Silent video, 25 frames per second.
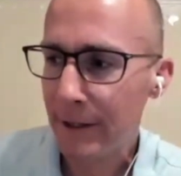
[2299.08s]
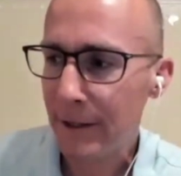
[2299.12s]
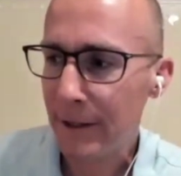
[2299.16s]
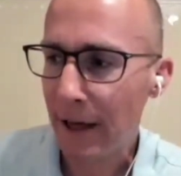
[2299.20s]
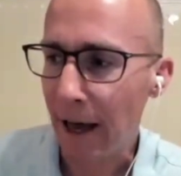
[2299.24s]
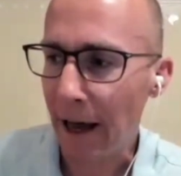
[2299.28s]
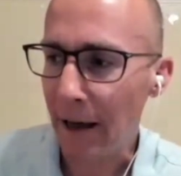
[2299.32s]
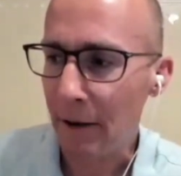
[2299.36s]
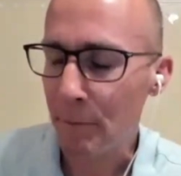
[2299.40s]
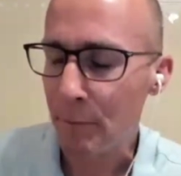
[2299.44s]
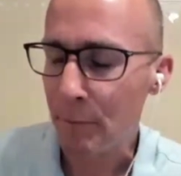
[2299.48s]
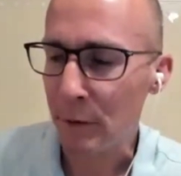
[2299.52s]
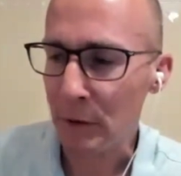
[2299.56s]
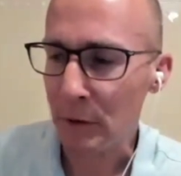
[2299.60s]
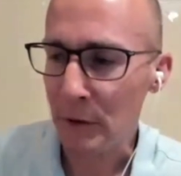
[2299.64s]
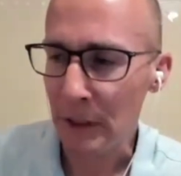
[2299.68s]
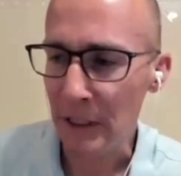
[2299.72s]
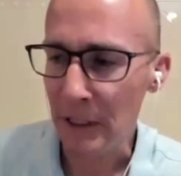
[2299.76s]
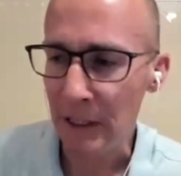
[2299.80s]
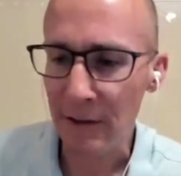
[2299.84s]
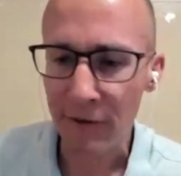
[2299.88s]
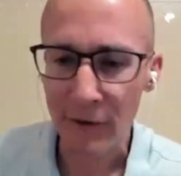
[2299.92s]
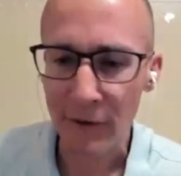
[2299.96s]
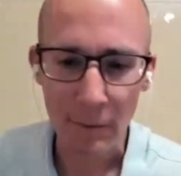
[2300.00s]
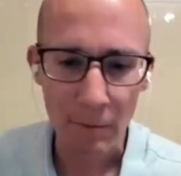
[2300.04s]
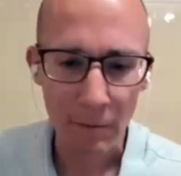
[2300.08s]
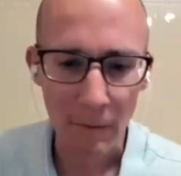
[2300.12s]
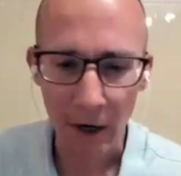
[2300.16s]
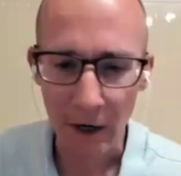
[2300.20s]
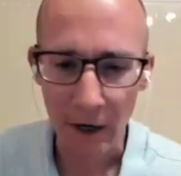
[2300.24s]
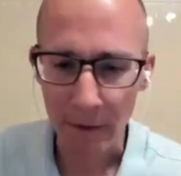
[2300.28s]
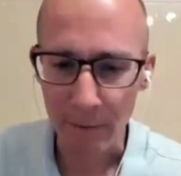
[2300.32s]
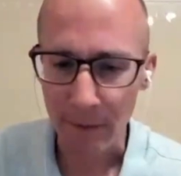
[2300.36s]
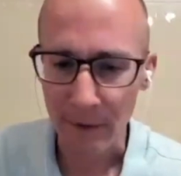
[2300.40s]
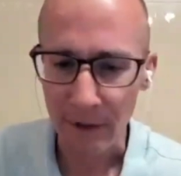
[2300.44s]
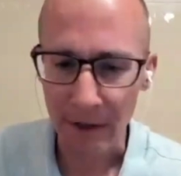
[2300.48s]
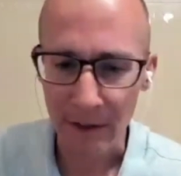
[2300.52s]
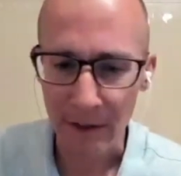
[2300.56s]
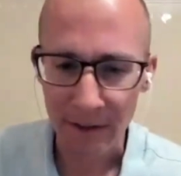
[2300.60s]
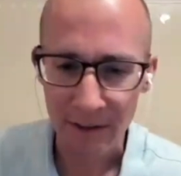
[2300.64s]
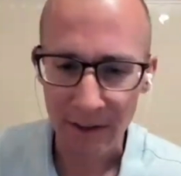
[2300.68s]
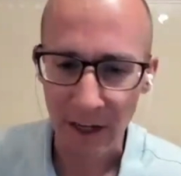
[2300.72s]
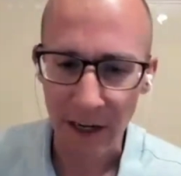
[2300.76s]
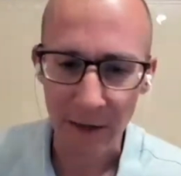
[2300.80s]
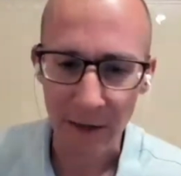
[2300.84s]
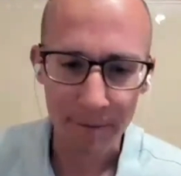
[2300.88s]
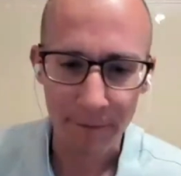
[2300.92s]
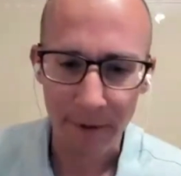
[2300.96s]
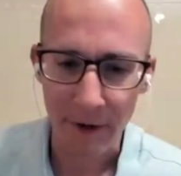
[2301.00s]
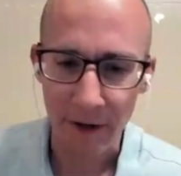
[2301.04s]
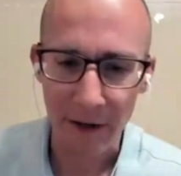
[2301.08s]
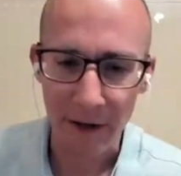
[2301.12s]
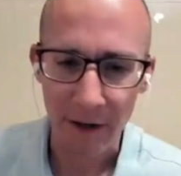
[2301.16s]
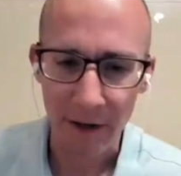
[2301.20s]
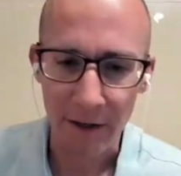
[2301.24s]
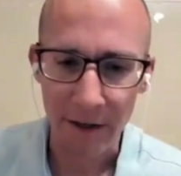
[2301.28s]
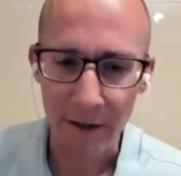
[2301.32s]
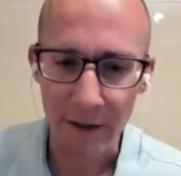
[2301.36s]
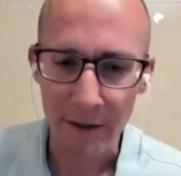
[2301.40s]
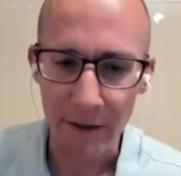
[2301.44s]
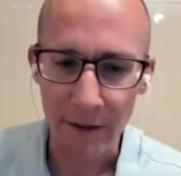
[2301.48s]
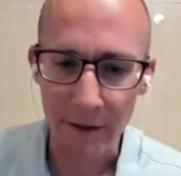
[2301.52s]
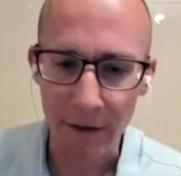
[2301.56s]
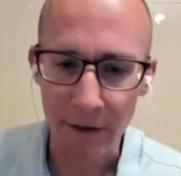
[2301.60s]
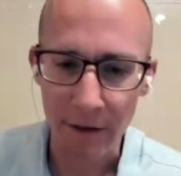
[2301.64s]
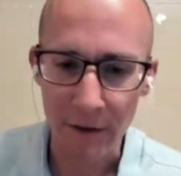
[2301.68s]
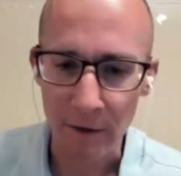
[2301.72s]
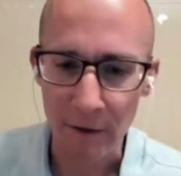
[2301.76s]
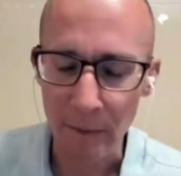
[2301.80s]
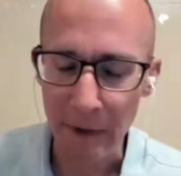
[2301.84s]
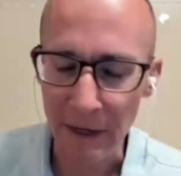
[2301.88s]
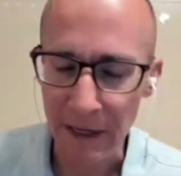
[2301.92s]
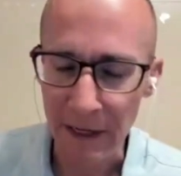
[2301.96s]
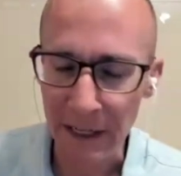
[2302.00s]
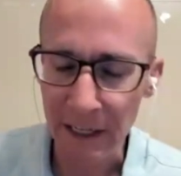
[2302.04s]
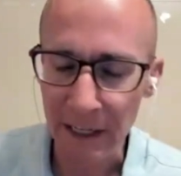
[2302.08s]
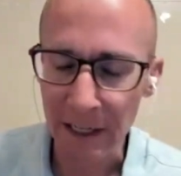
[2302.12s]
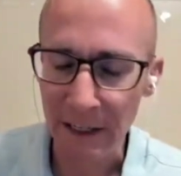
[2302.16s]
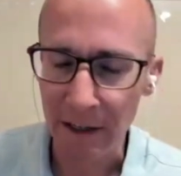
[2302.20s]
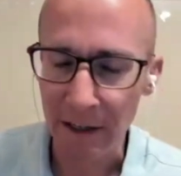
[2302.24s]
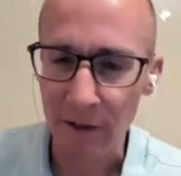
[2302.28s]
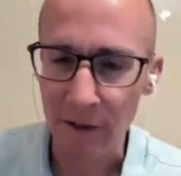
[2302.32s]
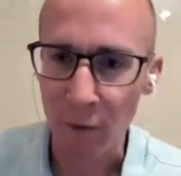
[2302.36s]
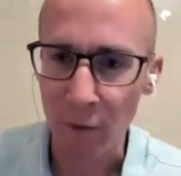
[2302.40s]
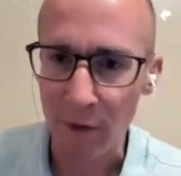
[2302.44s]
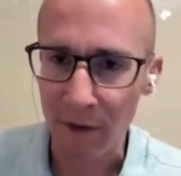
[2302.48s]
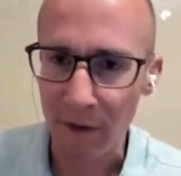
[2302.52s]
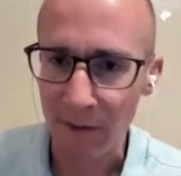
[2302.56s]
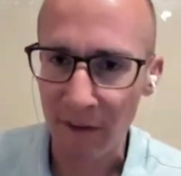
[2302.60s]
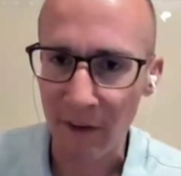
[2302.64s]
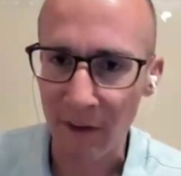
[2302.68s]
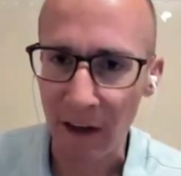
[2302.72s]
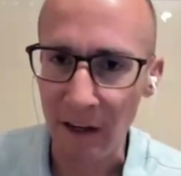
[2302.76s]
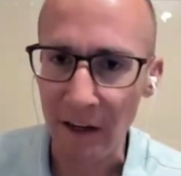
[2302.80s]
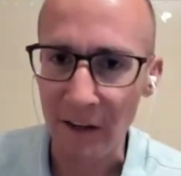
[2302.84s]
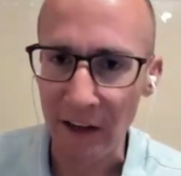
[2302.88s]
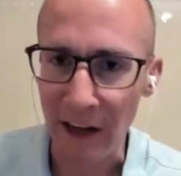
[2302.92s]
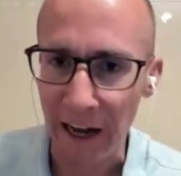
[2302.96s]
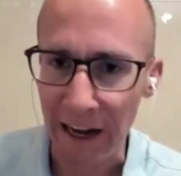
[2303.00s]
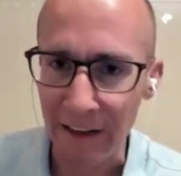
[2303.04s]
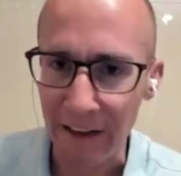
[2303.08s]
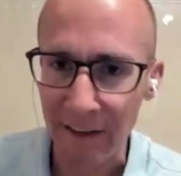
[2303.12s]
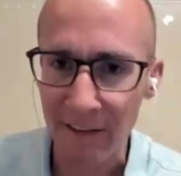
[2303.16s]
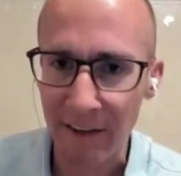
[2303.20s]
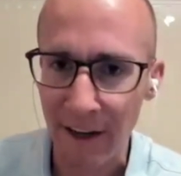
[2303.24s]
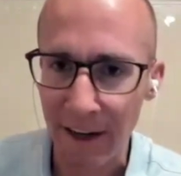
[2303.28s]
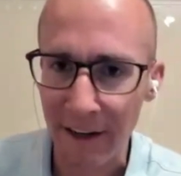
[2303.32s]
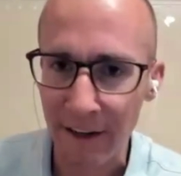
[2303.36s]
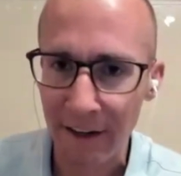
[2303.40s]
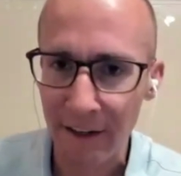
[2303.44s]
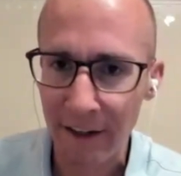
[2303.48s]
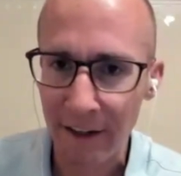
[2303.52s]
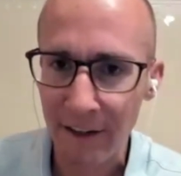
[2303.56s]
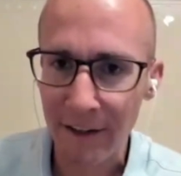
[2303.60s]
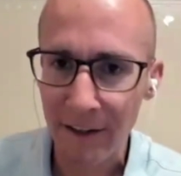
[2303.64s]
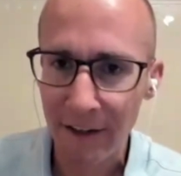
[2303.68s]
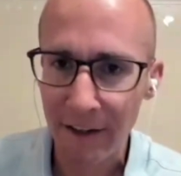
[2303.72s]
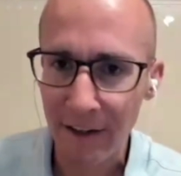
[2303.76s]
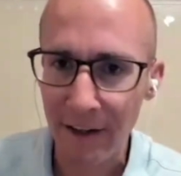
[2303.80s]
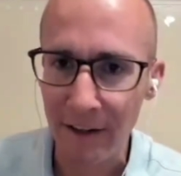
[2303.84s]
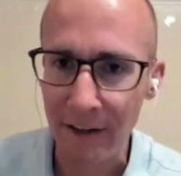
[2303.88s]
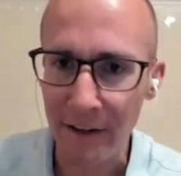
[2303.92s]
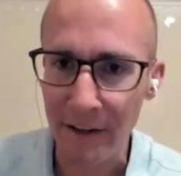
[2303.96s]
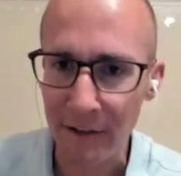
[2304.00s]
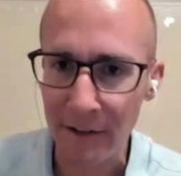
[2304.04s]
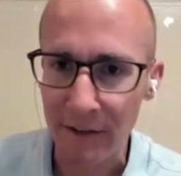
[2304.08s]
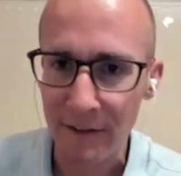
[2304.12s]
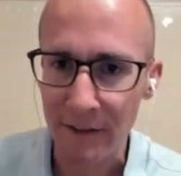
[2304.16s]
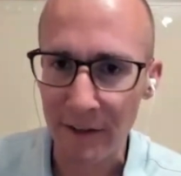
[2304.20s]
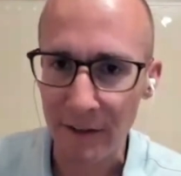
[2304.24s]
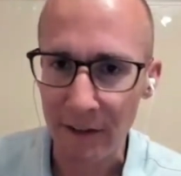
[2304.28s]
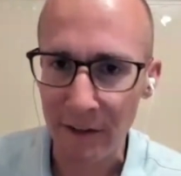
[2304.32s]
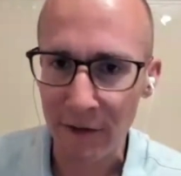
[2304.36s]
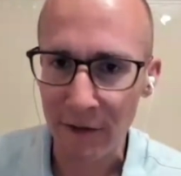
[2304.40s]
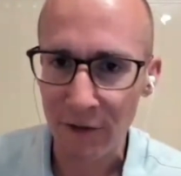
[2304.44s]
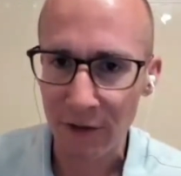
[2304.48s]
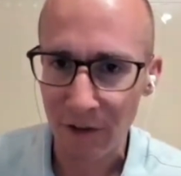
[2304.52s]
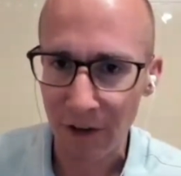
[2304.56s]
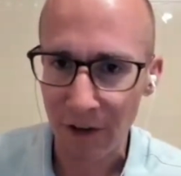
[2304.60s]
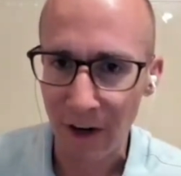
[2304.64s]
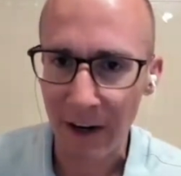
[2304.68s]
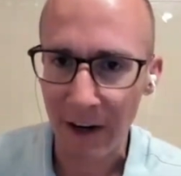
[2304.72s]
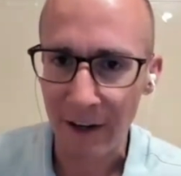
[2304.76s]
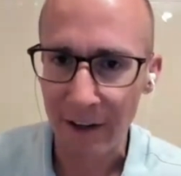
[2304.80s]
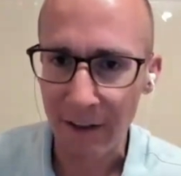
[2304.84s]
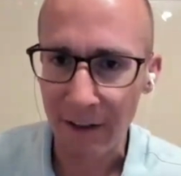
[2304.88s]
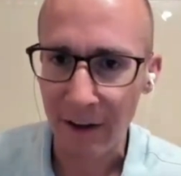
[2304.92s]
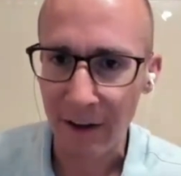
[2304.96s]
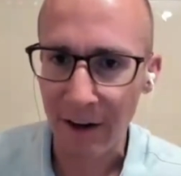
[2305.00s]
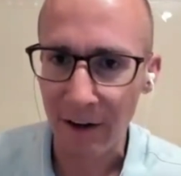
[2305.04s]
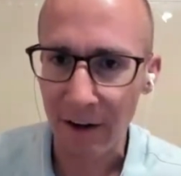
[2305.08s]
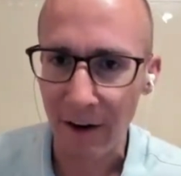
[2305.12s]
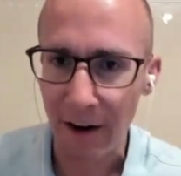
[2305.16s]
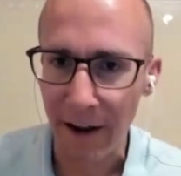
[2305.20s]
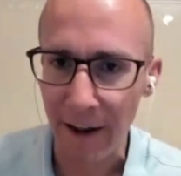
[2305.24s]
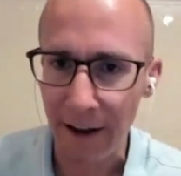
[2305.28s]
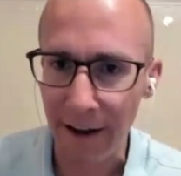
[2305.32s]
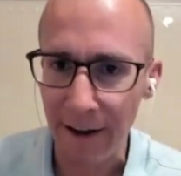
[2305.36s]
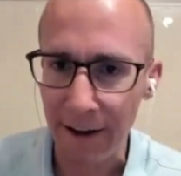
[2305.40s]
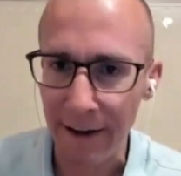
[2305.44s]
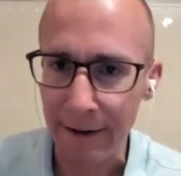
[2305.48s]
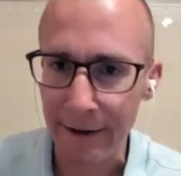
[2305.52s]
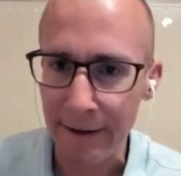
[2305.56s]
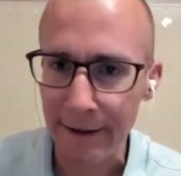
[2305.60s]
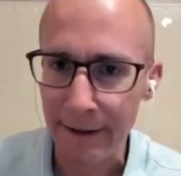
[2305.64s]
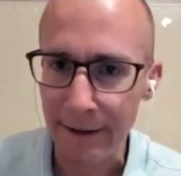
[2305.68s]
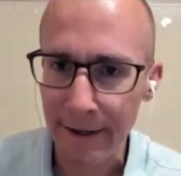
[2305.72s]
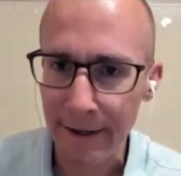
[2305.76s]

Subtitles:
I believe it might be a stop by the Dominicans with Saint Jacek, his shrine there, and